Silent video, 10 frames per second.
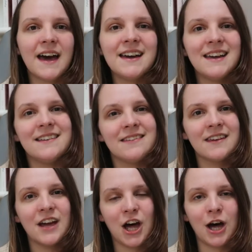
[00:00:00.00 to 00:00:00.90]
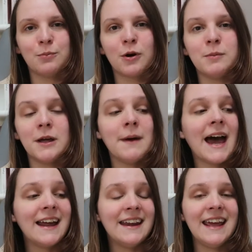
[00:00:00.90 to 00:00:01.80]
That is her problem,
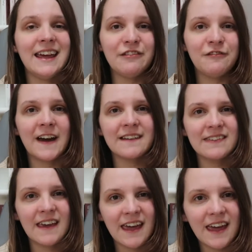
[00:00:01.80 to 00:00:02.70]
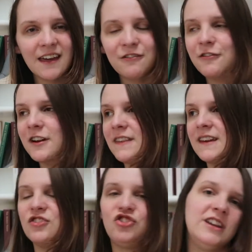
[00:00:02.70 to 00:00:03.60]
and it affects
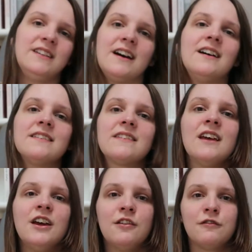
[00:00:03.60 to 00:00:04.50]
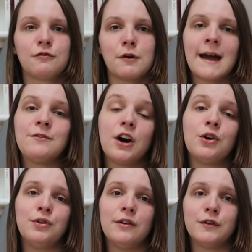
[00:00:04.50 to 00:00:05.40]
everything she does throughout the
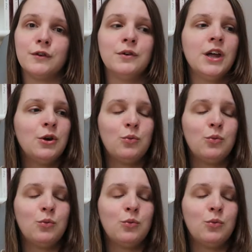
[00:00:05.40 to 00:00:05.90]
whole novel.